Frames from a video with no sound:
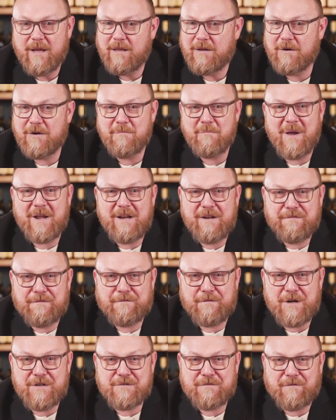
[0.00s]
There are many
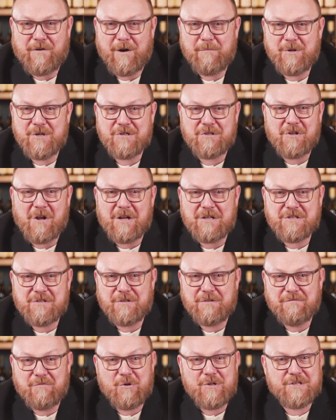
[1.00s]
French farmers lost
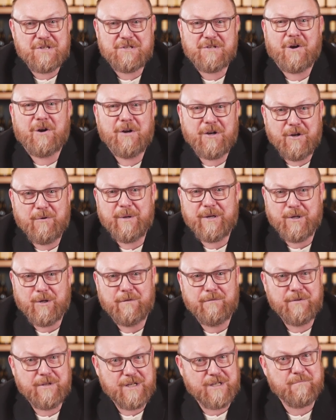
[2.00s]
their voices arguing
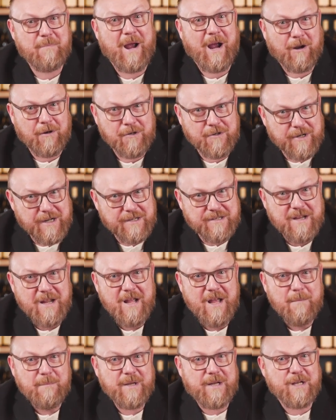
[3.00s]
over these boundaries,
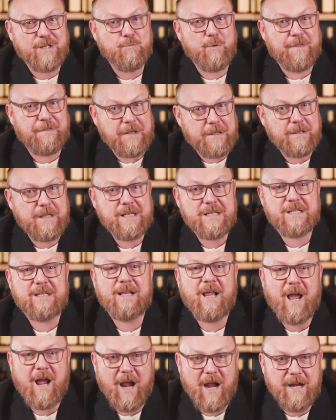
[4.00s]
because within this
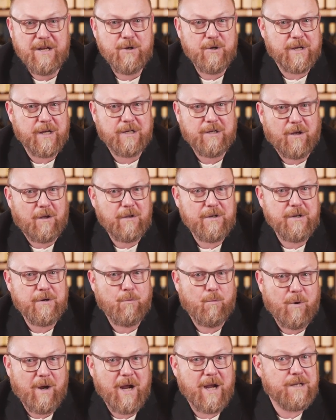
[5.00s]
line, you can call
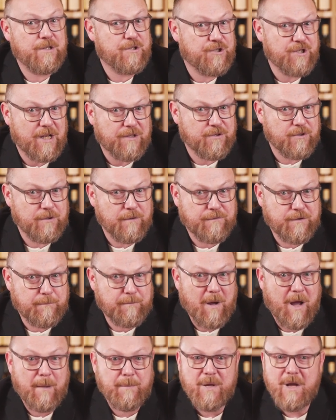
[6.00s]
your wine
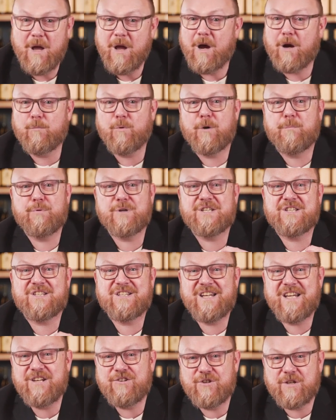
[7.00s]
Châteauneuf-du-Pape, a more
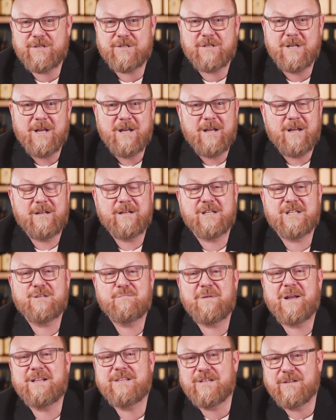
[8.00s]
prestigious and
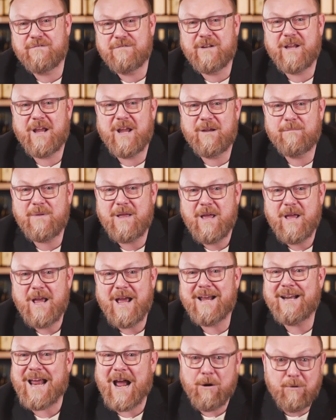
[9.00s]
expensive name,
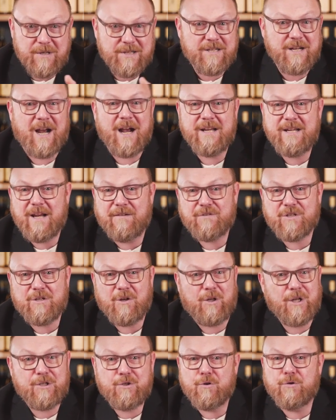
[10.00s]
and outside, you have to
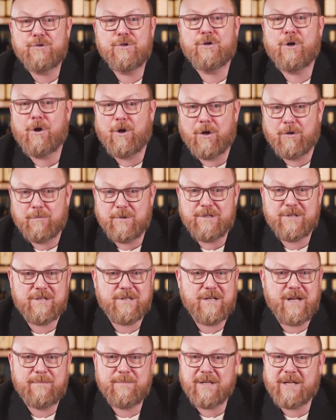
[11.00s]
call it Côte du Rhône, which is
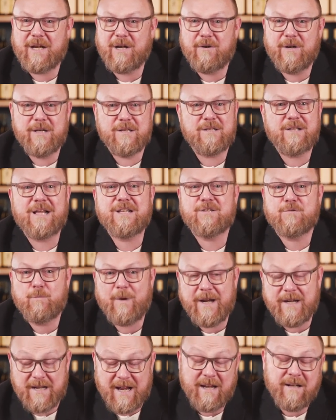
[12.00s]
a name that carries less
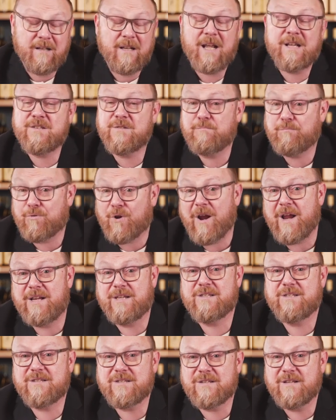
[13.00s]
weight and less
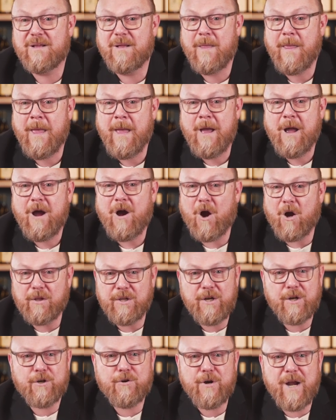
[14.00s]
price. All
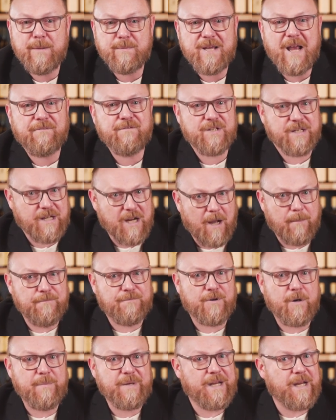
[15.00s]
your grapes have to come
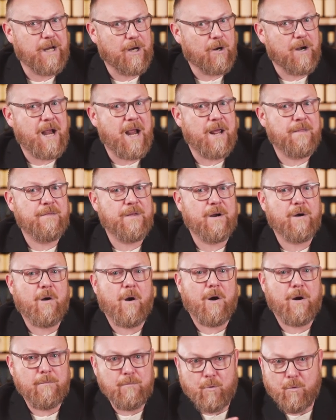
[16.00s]
from here, and there
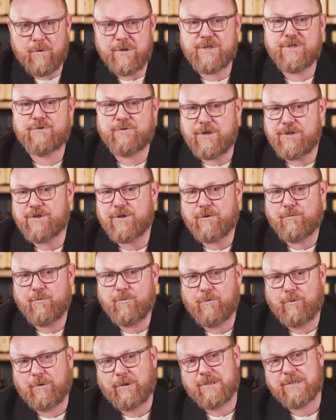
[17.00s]
are more stringent
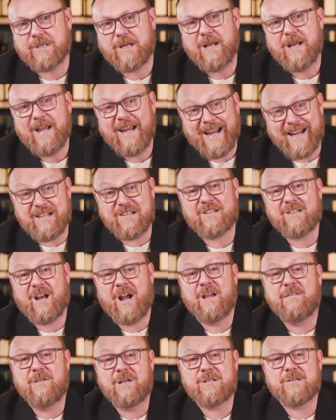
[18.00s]
rules
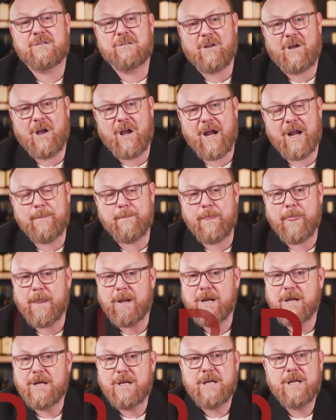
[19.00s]
inside this line.
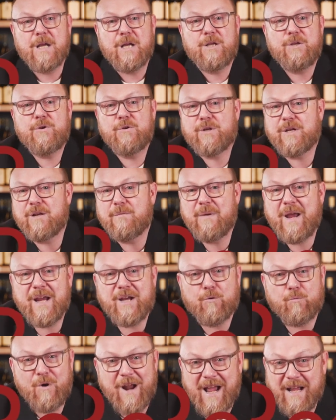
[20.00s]
You can
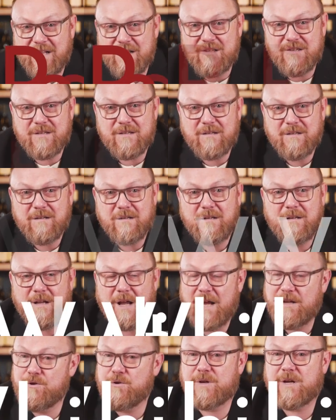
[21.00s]
make reds,
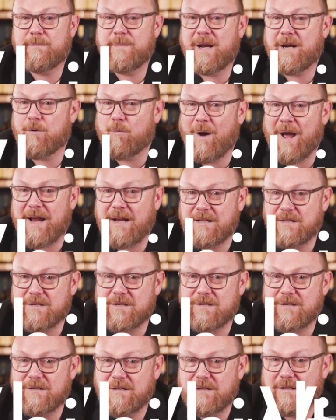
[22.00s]
and you can make
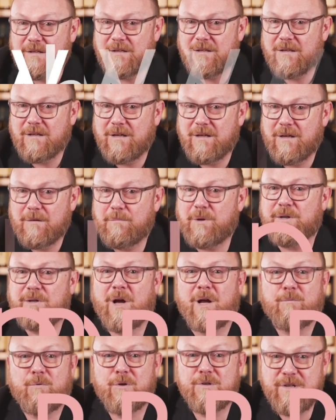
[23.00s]
whites, but
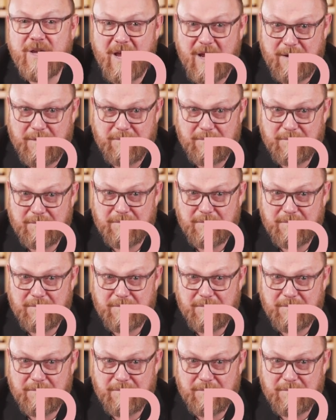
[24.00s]
not rosé.